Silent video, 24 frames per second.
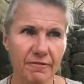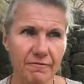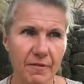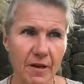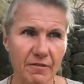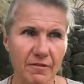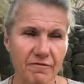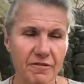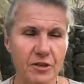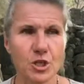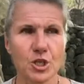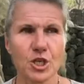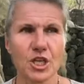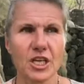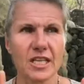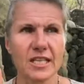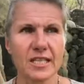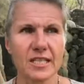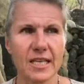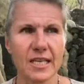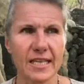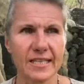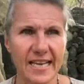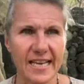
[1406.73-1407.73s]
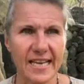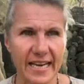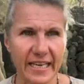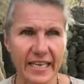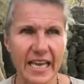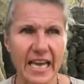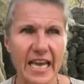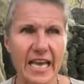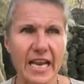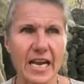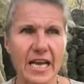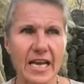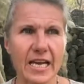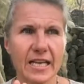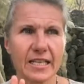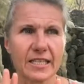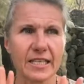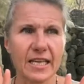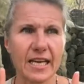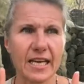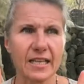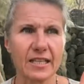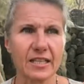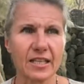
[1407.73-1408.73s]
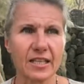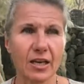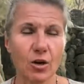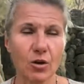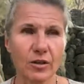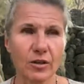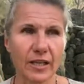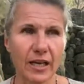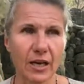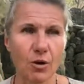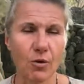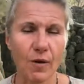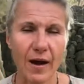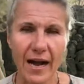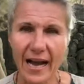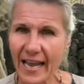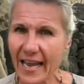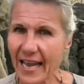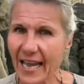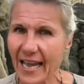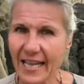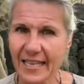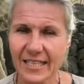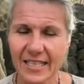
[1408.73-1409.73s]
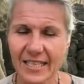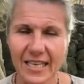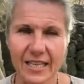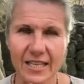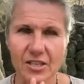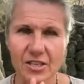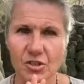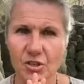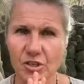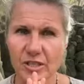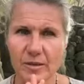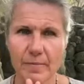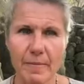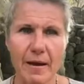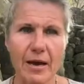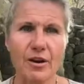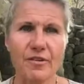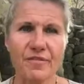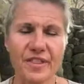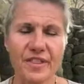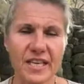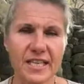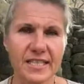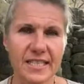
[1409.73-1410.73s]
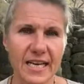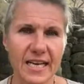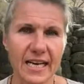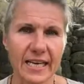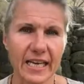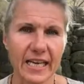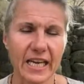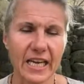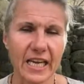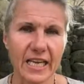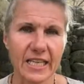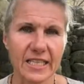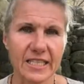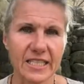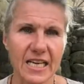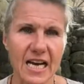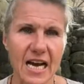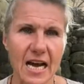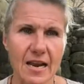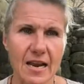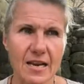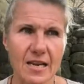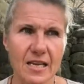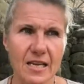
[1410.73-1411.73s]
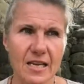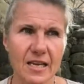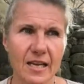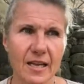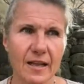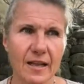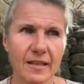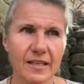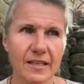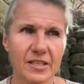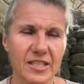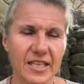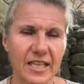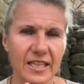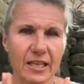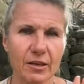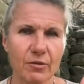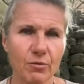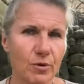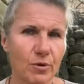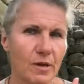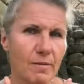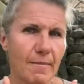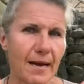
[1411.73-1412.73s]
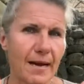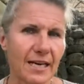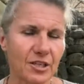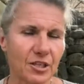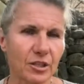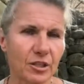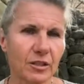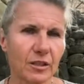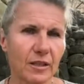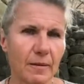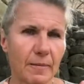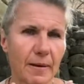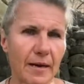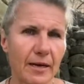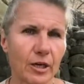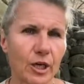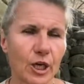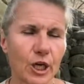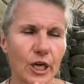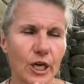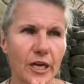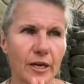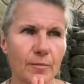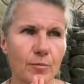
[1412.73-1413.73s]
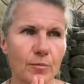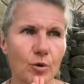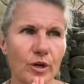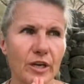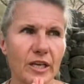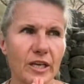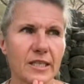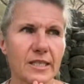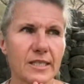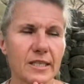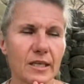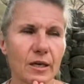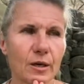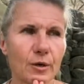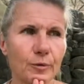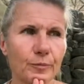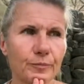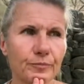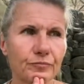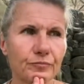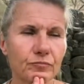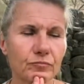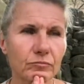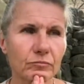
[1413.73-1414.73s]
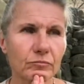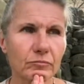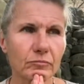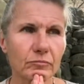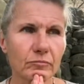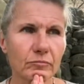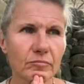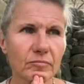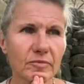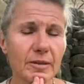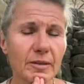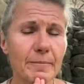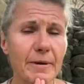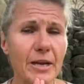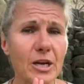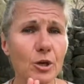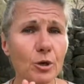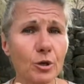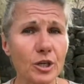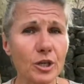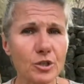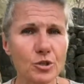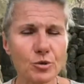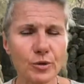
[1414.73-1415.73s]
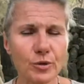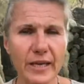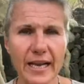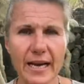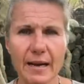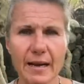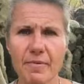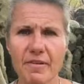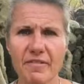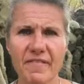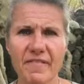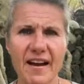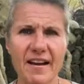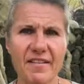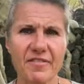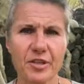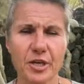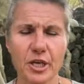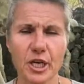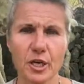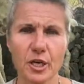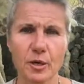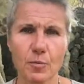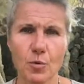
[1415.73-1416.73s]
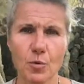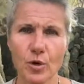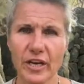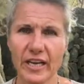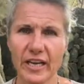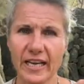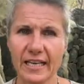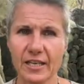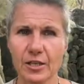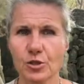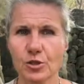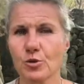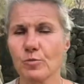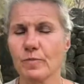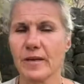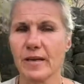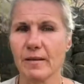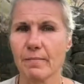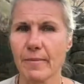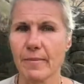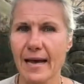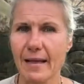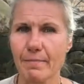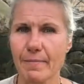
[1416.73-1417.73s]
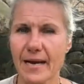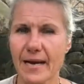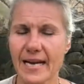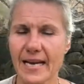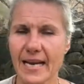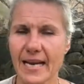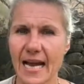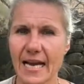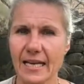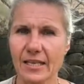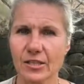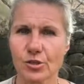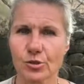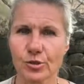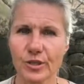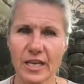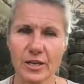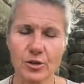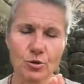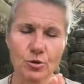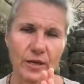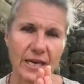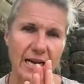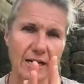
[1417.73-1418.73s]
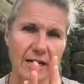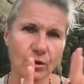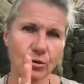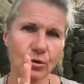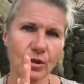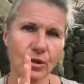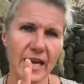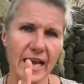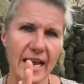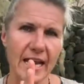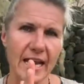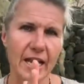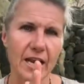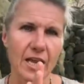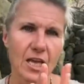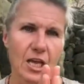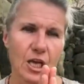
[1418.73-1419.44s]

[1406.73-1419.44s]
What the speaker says: efficient and dedicated, and the quiet, and it's just the amount of things that I can get done. There's something really magical about early in the morning. So but in order to get up at 5:30 in the morning, I need to be in bed by 9. So then you calculate